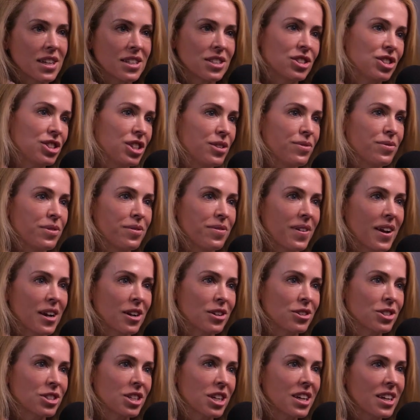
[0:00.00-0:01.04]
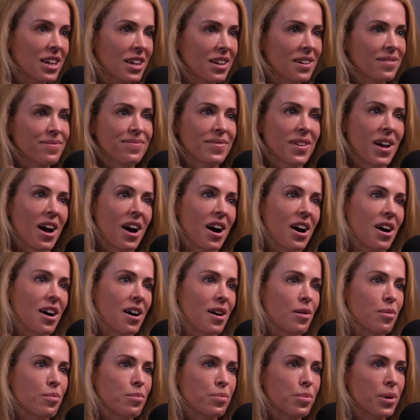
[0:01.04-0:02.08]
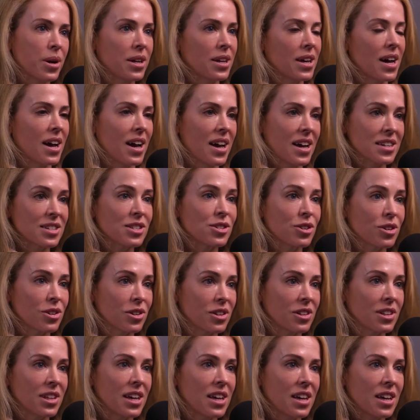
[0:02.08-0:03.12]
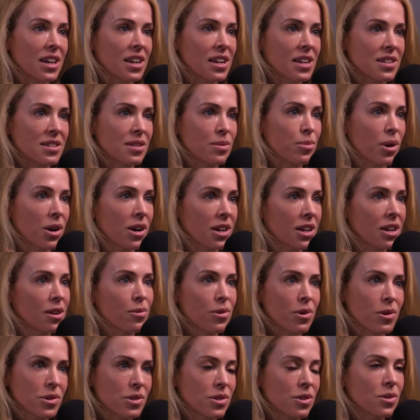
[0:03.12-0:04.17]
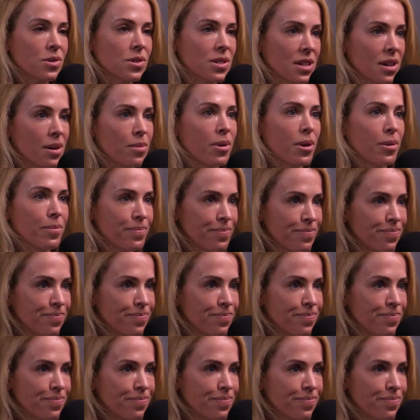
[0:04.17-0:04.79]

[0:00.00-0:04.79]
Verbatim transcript: it's chief of energy. Yeah. Um, but yeah, externally it is a marketing role, so CMO.